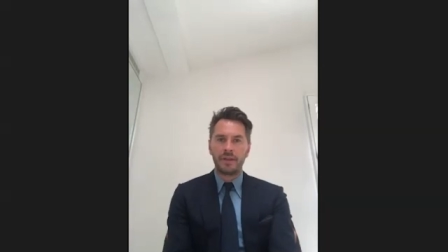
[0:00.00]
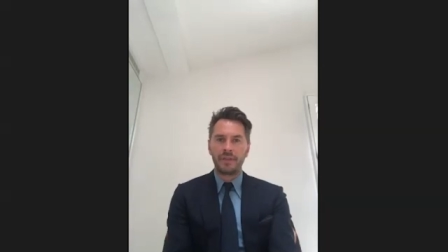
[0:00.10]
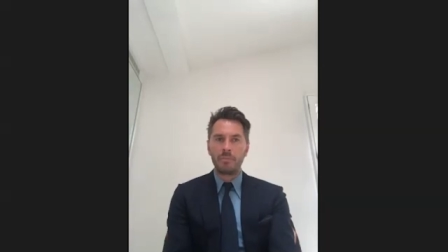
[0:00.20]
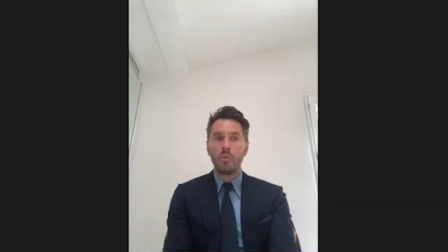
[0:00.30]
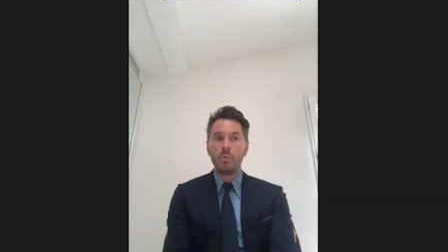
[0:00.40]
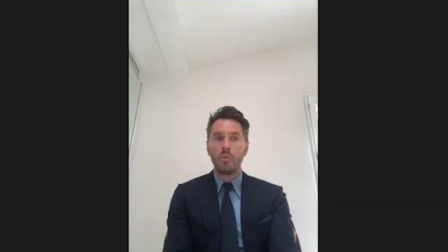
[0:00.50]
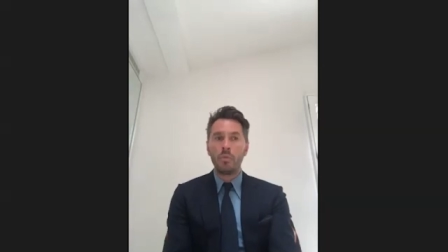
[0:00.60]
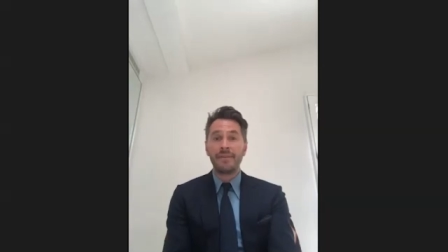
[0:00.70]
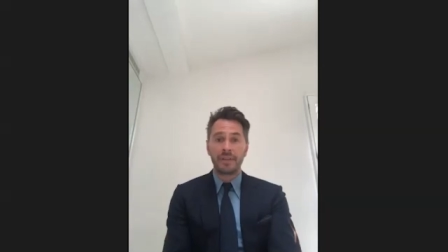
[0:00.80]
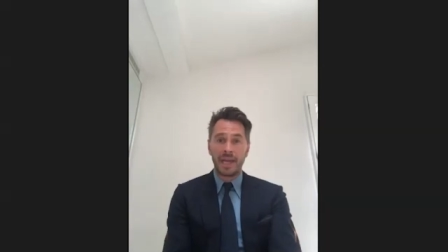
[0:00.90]
And I think more
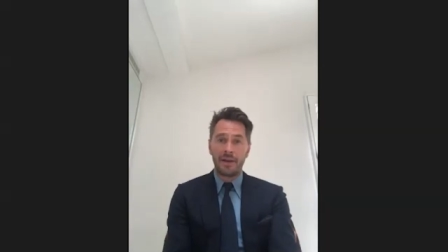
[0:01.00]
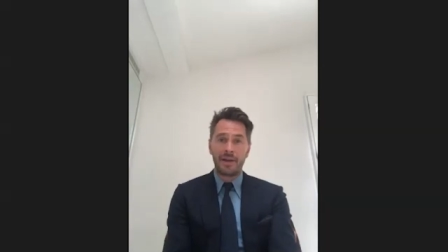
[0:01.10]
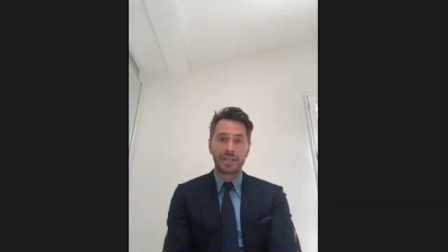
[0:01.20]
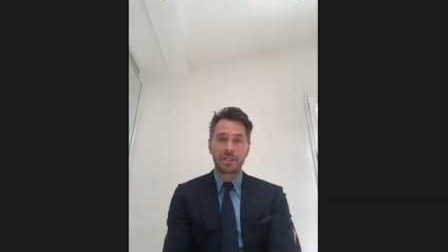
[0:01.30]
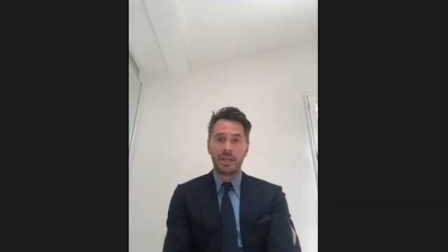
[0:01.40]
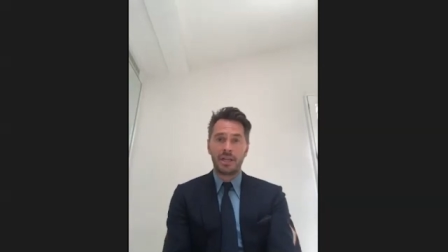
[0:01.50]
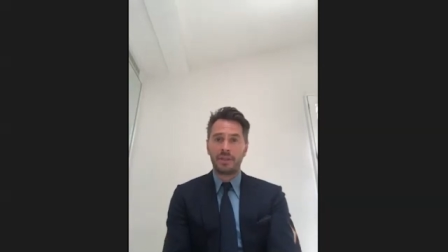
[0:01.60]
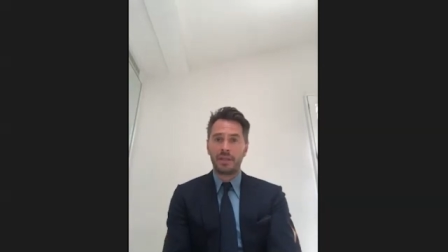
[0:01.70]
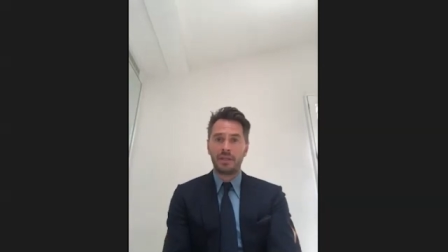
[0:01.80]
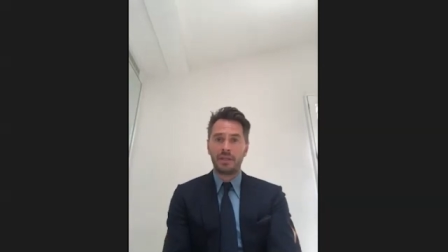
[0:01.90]
than ever now, actually, I
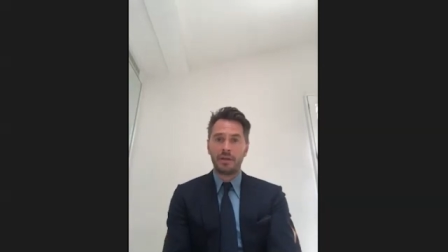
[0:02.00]
think,